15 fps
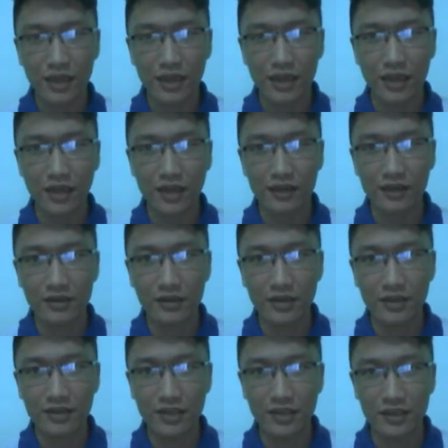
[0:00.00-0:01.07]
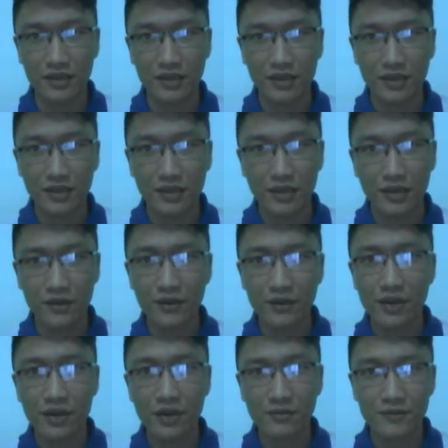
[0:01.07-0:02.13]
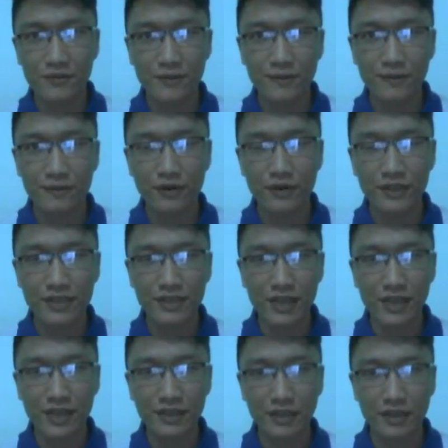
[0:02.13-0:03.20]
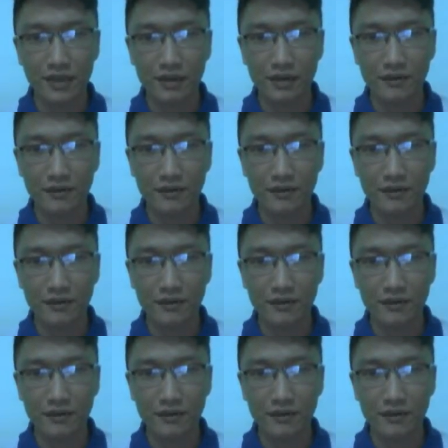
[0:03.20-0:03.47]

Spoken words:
and he said he really appreciated it.